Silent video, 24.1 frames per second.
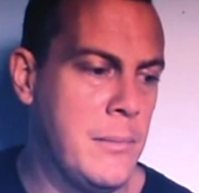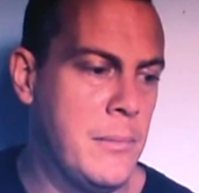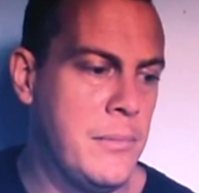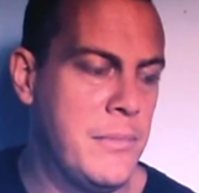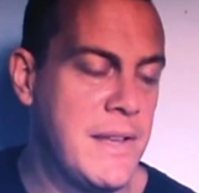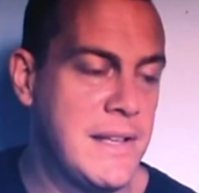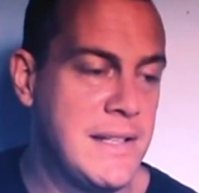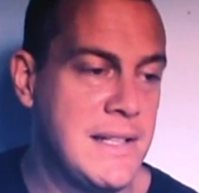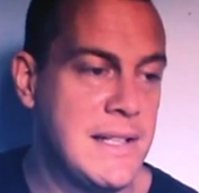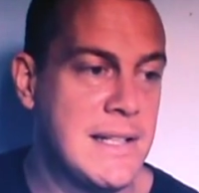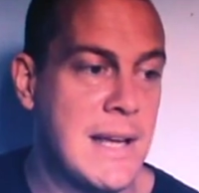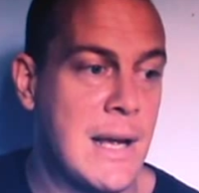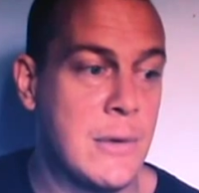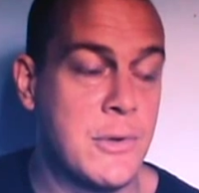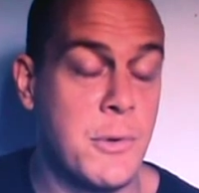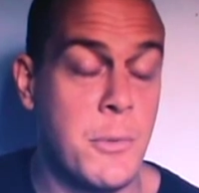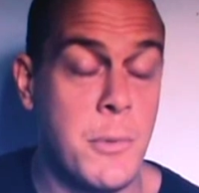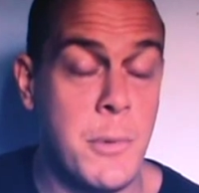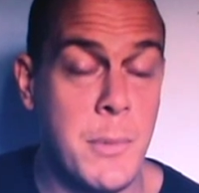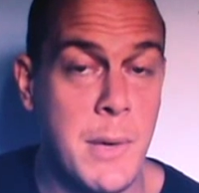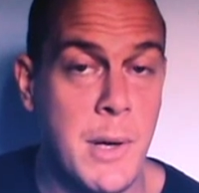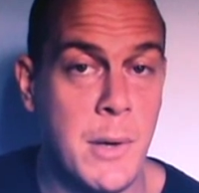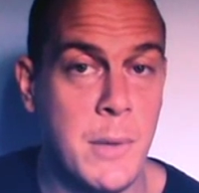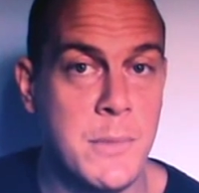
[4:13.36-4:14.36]
This is how
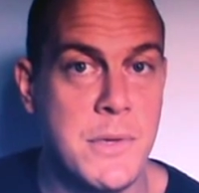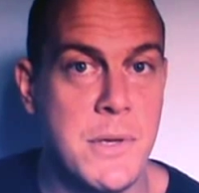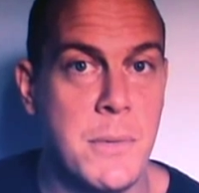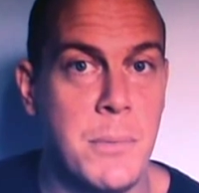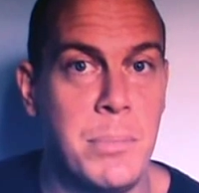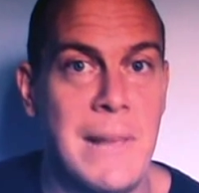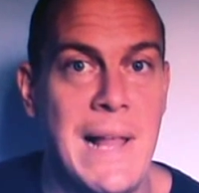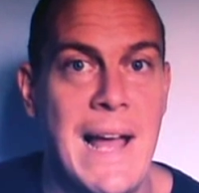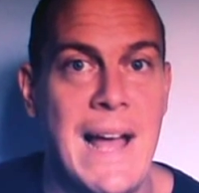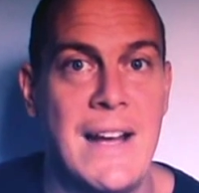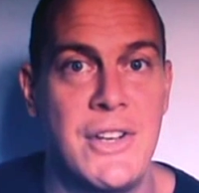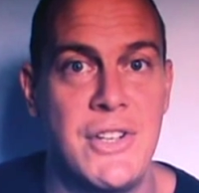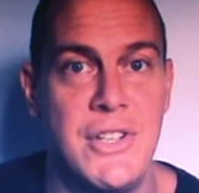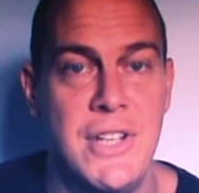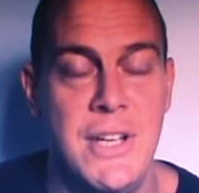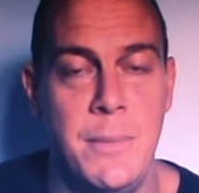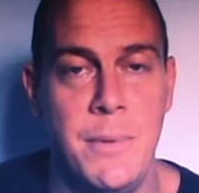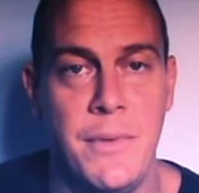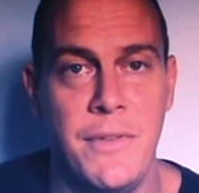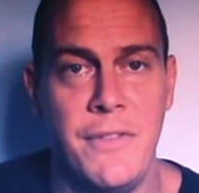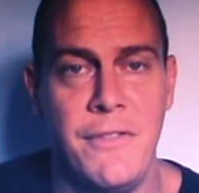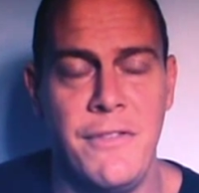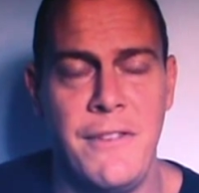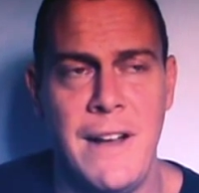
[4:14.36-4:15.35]
somebody becomes the black
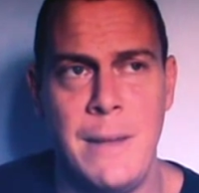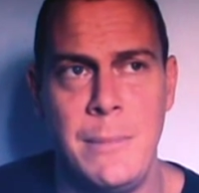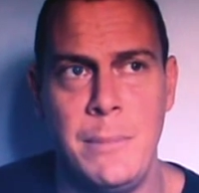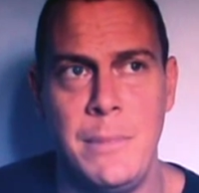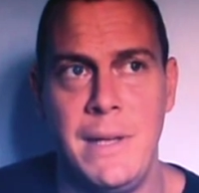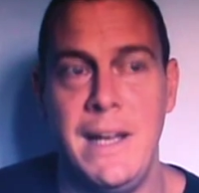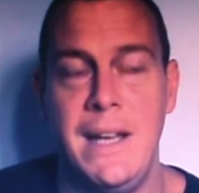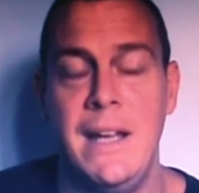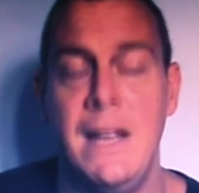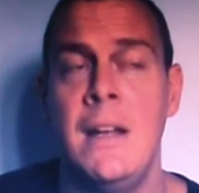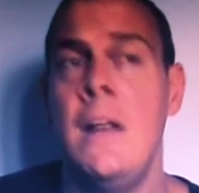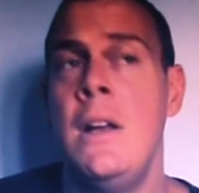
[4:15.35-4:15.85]
sheep of the family.